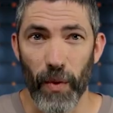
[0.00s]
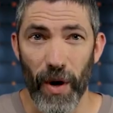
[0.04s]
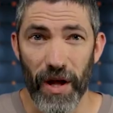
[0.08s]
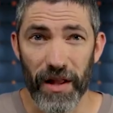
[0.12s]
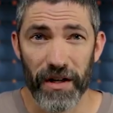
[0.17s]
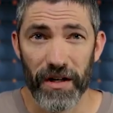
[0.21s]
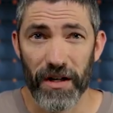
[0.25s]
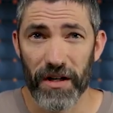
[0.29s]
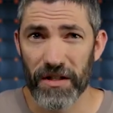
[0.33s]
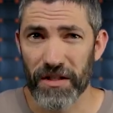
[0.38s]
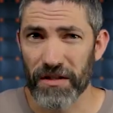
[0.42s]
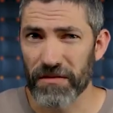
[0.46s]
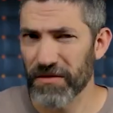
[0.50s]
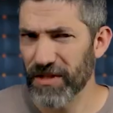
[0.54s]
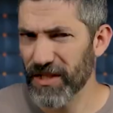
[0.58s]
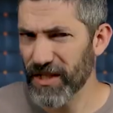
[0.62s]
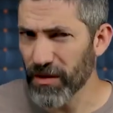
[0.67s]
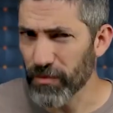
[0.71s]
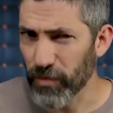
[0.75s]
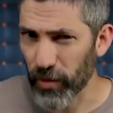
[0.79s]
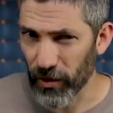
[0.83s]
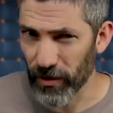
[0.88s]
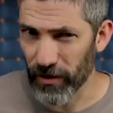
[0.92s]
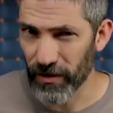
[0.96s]
While it is
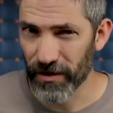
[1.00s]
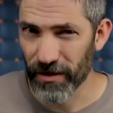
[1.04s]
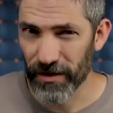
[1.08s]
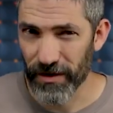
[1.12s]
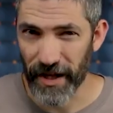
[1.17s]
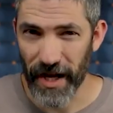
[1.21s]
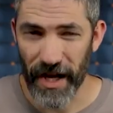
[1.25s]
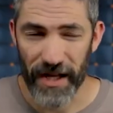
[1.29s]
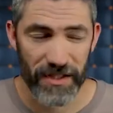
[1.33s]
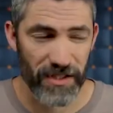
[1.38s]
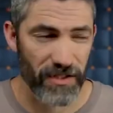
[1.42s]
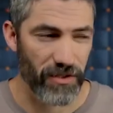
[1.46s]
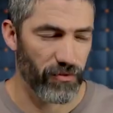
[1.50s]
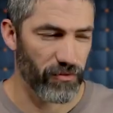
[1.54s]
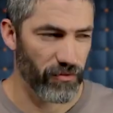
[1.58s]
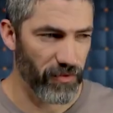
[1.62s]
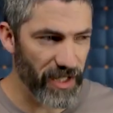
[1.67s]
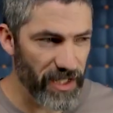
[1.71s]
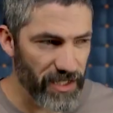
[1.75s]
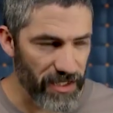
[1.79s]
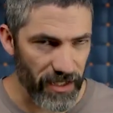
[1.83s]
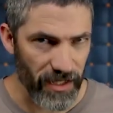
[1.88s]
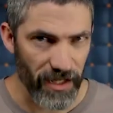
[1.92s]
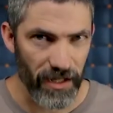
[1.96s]
simple, that's
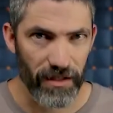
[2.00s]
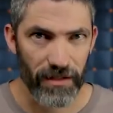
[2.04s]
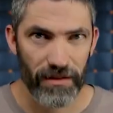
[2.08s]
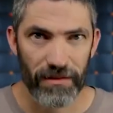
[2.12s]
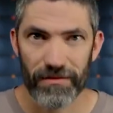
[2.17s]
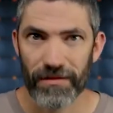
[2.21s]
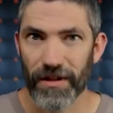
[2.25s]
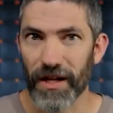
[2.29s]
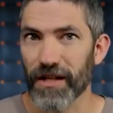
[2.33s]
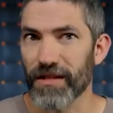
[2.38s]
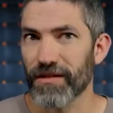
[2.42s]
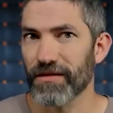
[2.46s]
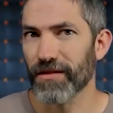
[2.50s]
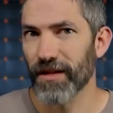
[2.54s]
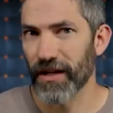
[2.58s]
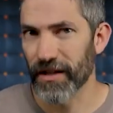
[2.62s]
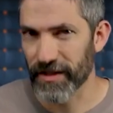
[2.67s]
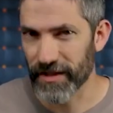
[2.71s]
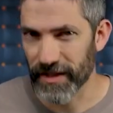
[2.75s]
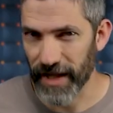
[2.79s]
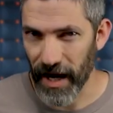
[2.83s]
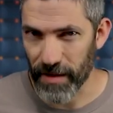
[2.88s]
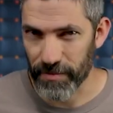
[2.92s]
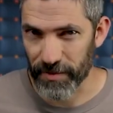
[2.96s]
reasoning, that's
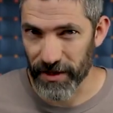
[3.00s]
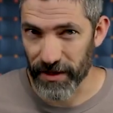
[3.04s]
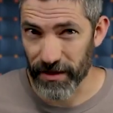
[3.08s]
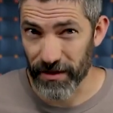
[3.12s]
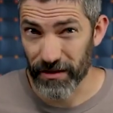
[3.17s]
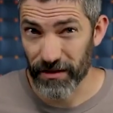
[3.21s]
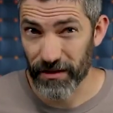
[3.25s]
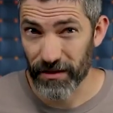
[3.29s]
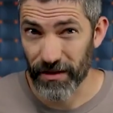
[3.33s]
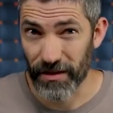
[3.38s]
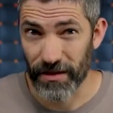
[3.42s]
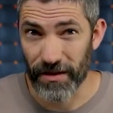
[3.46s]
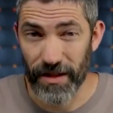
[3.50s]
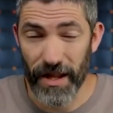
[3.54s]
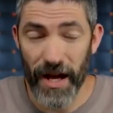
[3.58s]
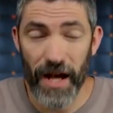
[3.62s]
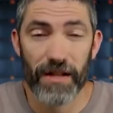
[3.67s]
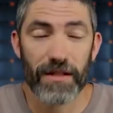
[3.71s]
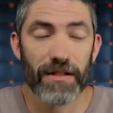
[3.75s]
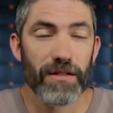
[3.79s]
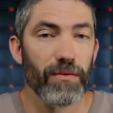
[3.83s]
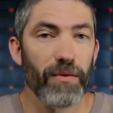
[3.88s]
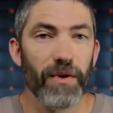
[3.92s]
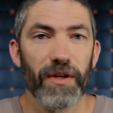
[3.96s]
adapting, and
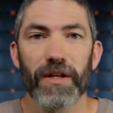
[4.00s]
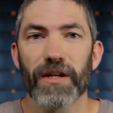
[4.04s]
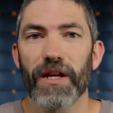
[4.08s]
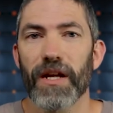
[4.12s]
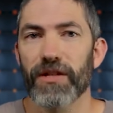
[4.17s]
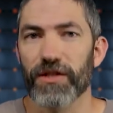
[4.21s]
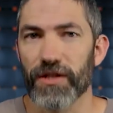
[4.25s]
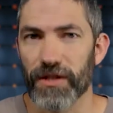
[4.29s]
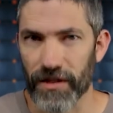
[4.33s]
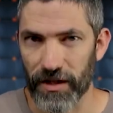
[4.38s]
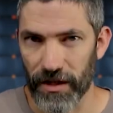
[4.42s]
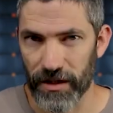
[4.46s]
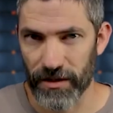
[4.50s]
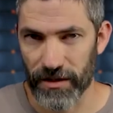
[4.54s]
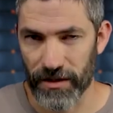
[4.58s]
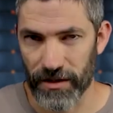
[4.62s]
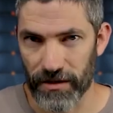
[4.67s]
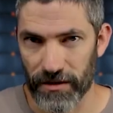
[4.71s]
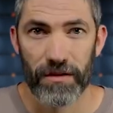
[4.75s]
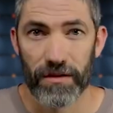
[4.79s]
that's what an agent does.